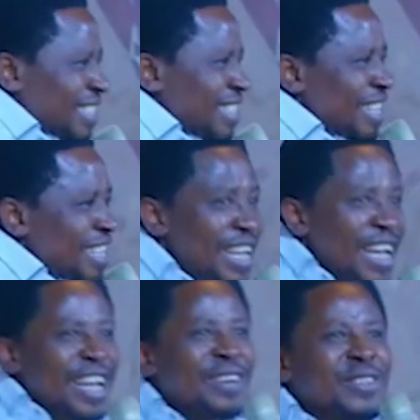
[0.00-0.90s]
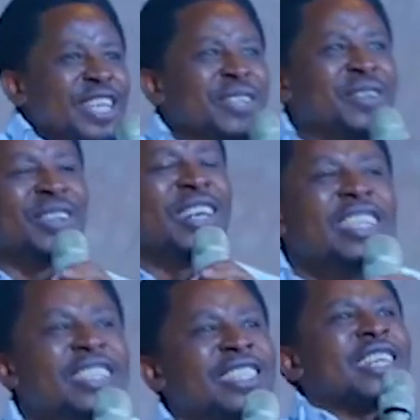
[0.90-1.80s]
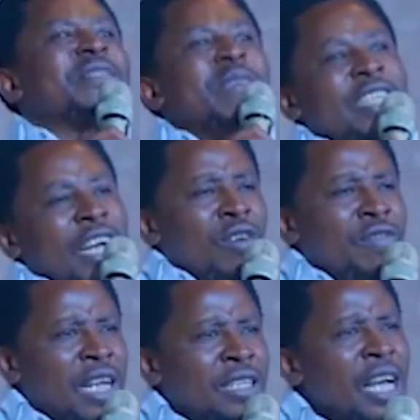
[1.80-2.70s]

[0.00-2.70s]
Here, he said, no, Jesus made a covenant.